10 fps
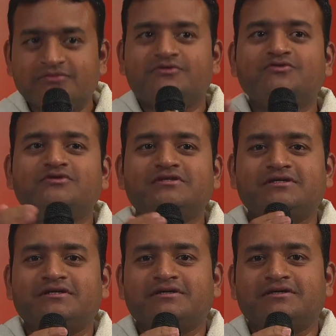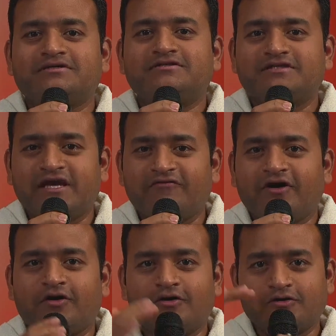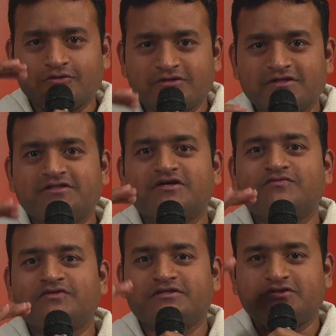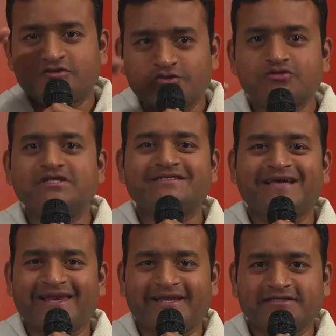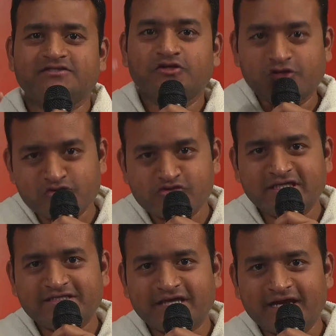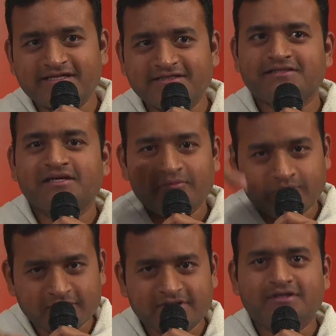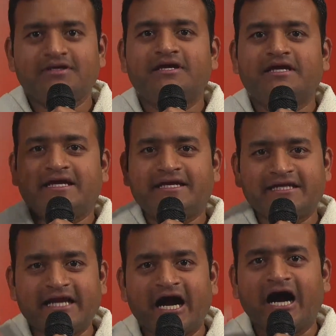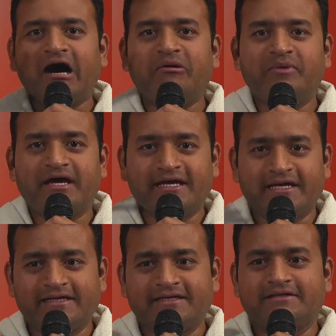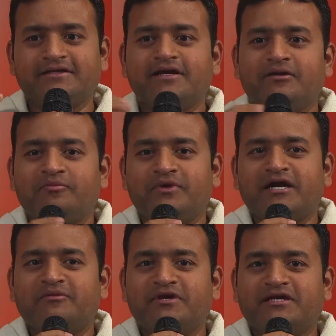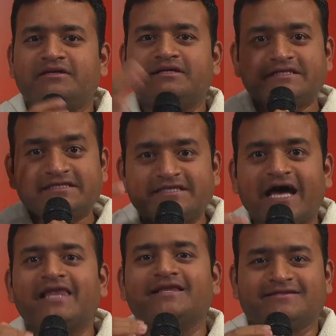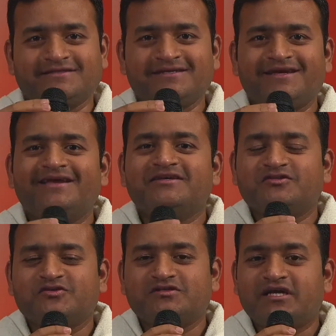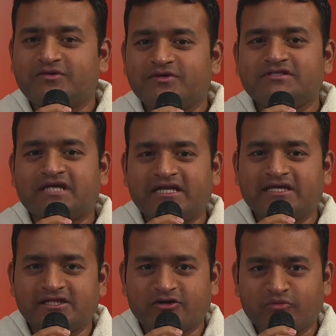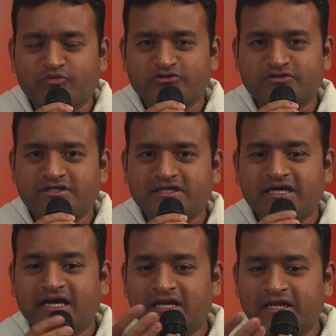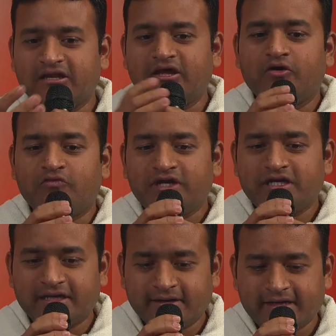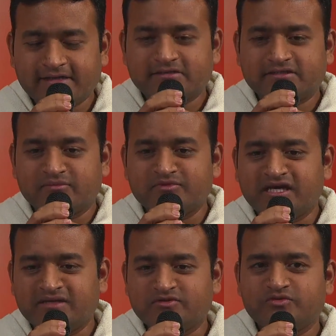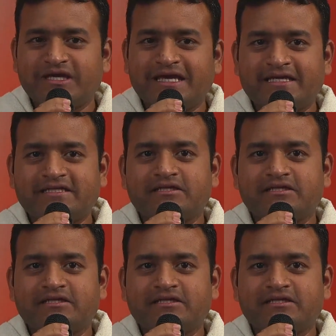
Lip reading: do the seva or do the service through the silence using science but getting calm and becoming silence. So that was another opportunity and very rare sometimes we get